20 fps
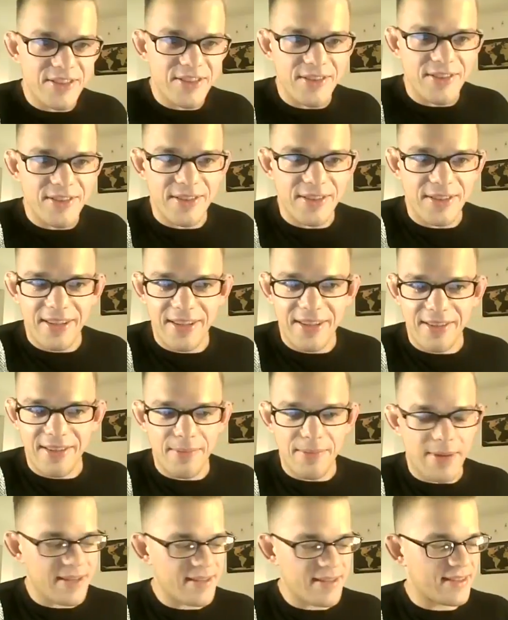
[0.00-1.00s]
So like
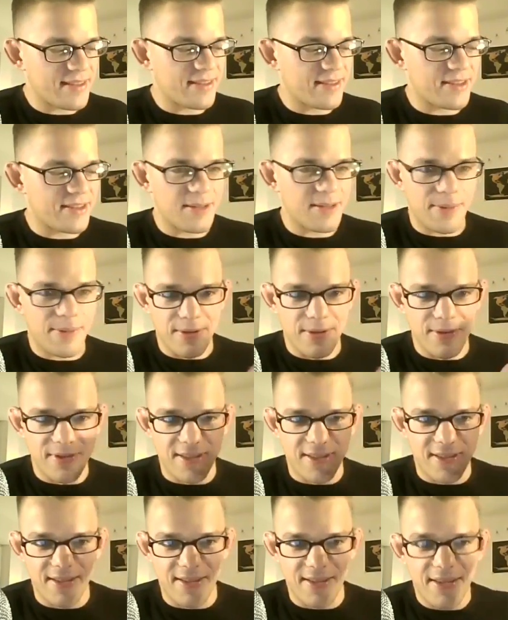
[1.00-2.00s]
you're supposed
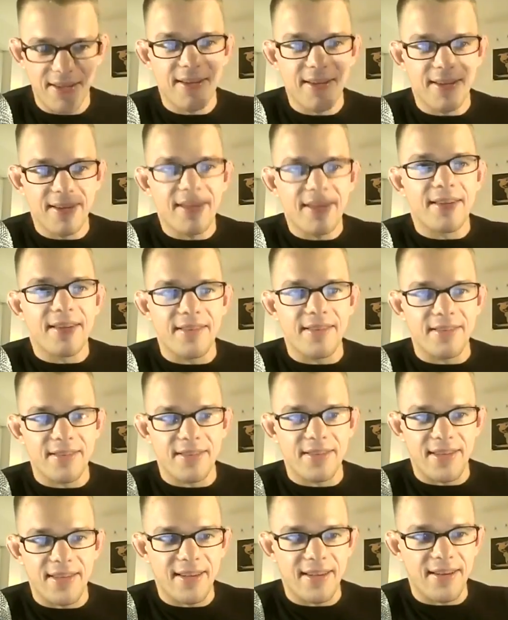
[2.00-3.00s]
to, there's a
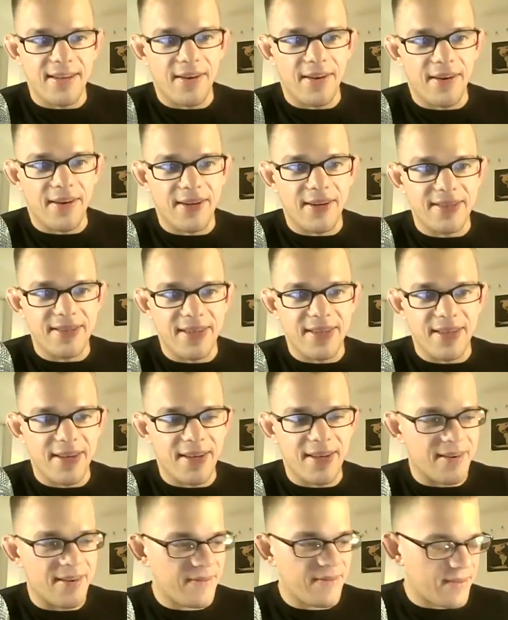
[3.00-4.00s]
deck of cards
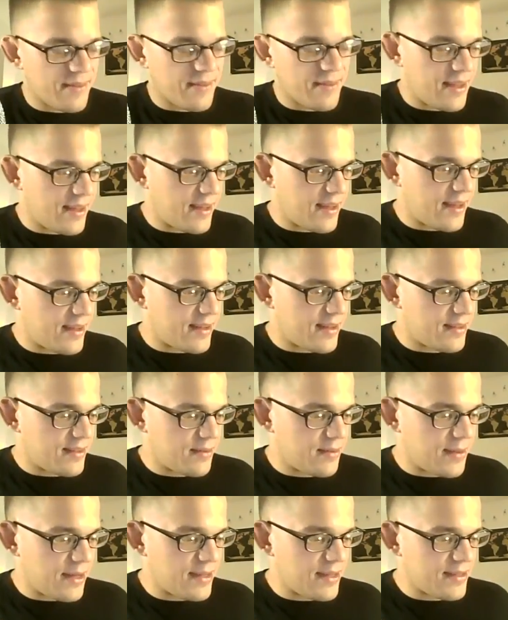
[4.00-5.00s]
here, and
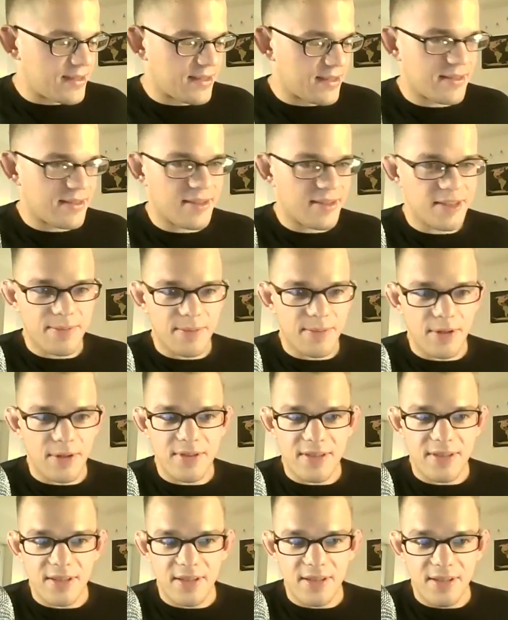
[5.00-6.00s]
you basically are
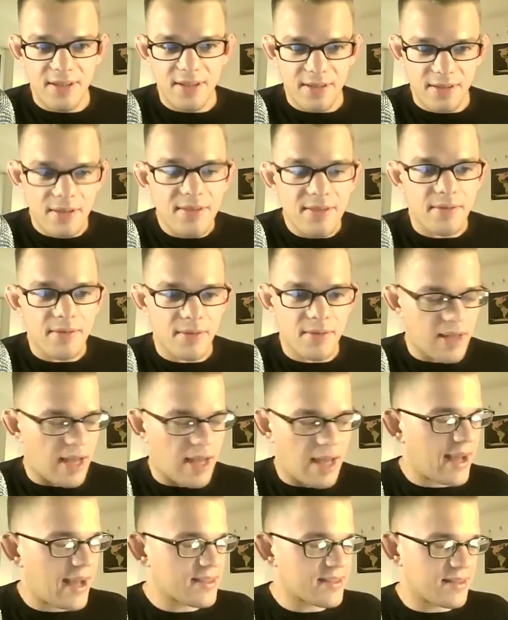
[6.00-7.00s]
supposed to
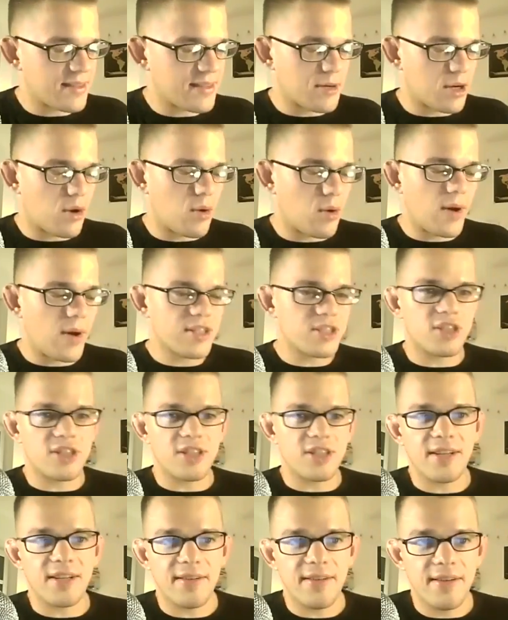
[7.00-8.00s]
ask them a
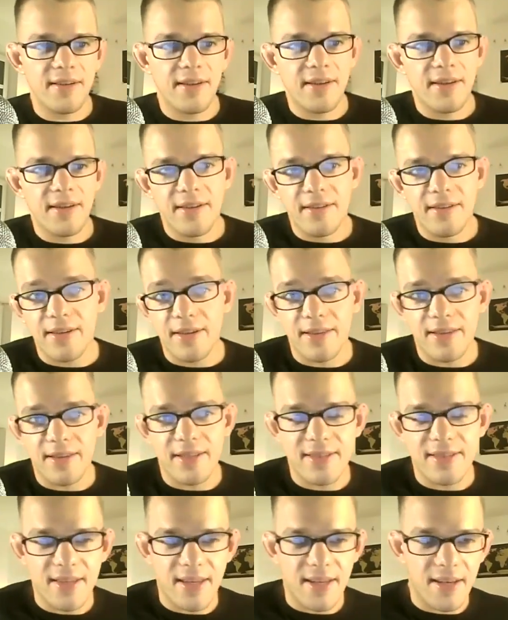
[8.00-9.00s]
question. Like,
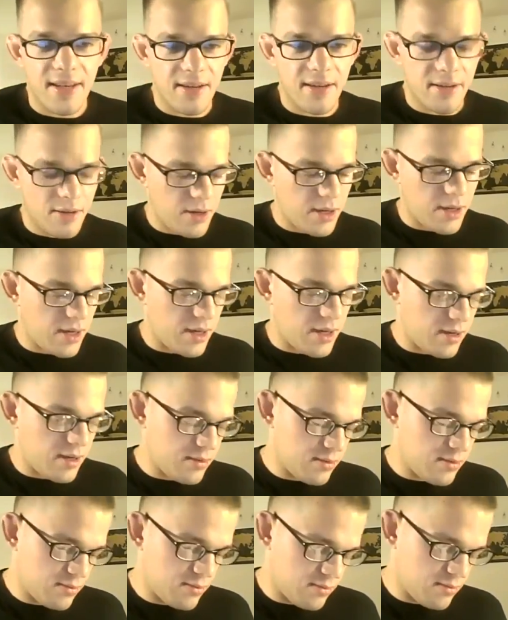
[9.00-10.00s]
let's say, okay,
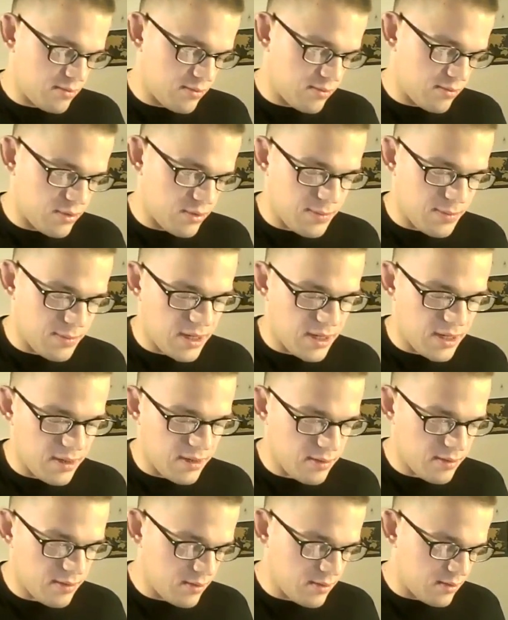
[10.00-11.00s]
am
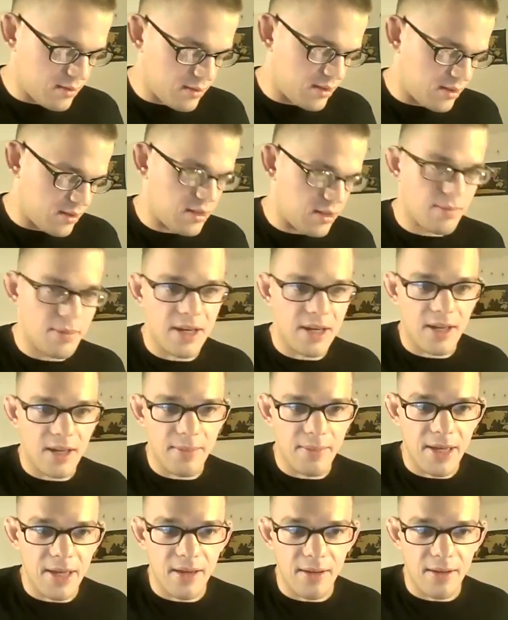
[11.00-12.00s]
I going to
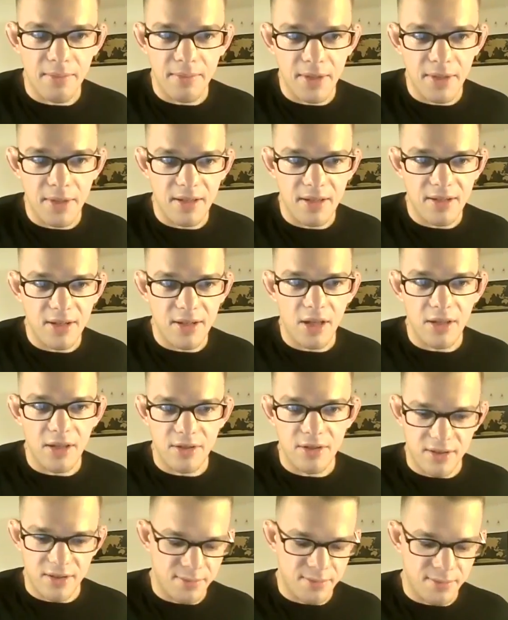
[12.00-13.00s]
make $1 million
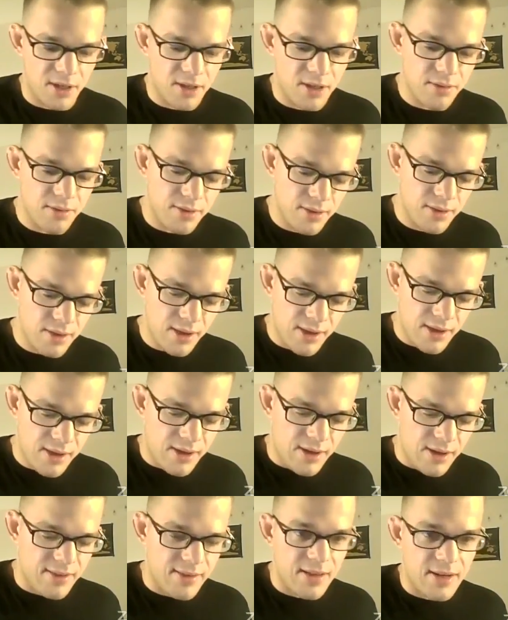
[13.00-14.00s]
this month?
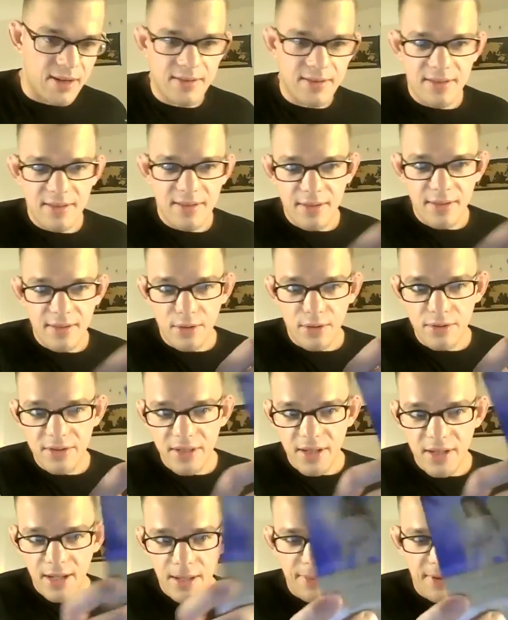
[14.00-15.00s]
And then it holds
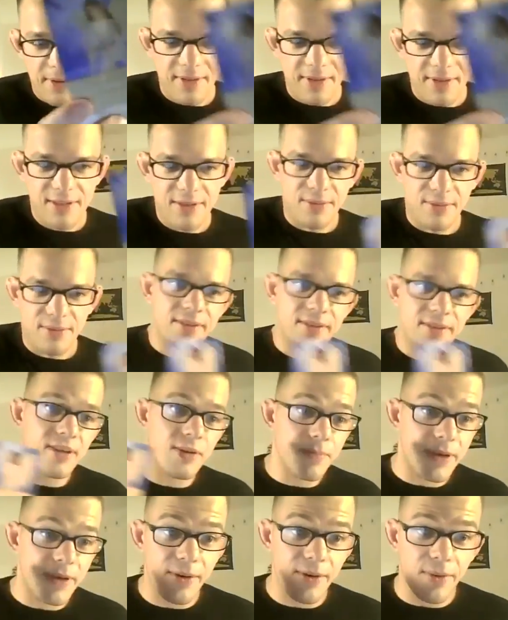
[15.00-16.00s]
it up, and then you
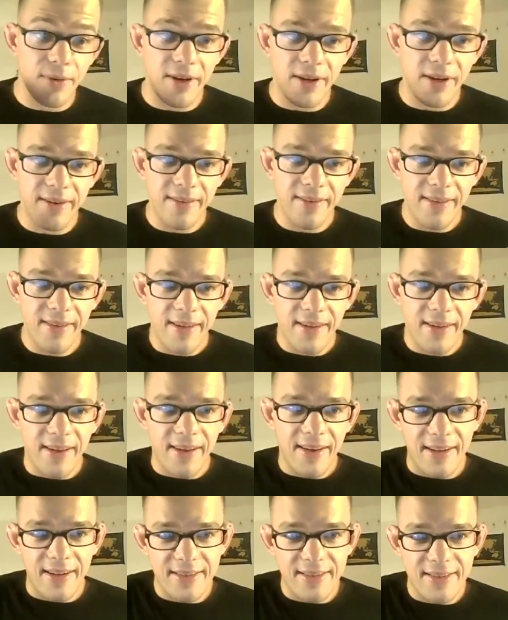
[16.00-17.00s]
pick one,
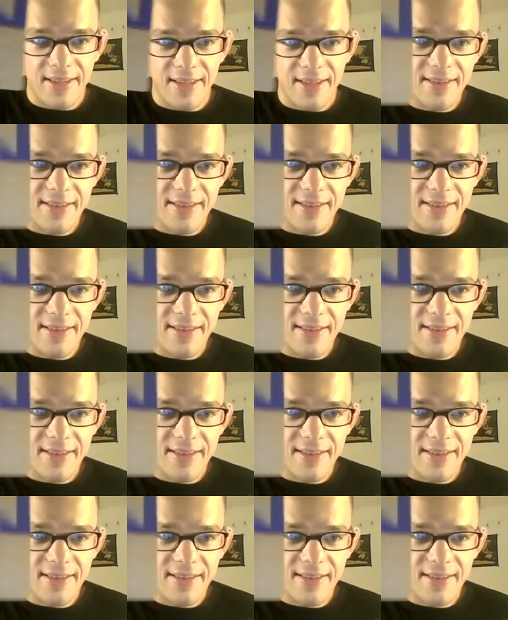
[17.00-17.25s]
and it says